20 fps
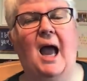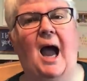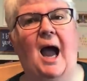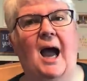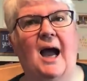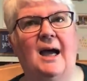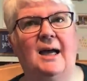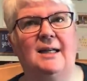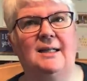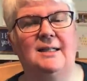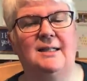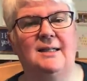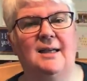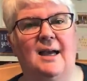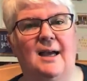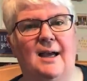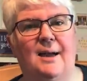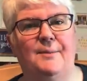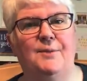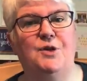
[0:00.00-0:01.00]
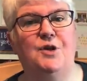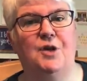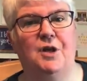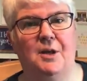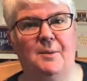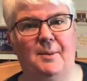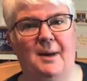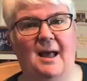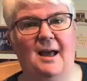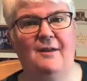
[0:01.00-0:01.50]
and you can
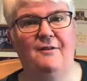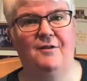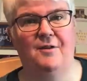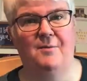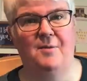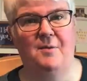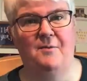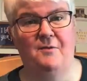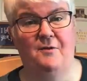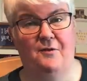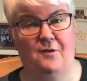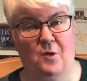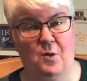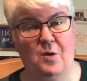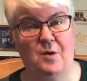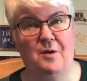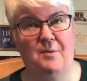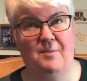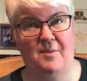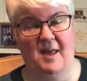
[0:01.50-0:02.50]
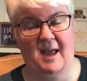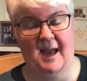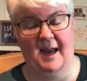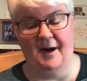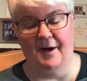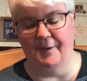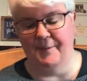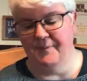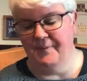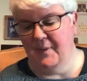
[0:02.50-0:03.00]
apply for them
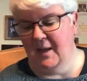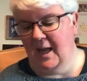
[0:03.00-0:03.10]
there.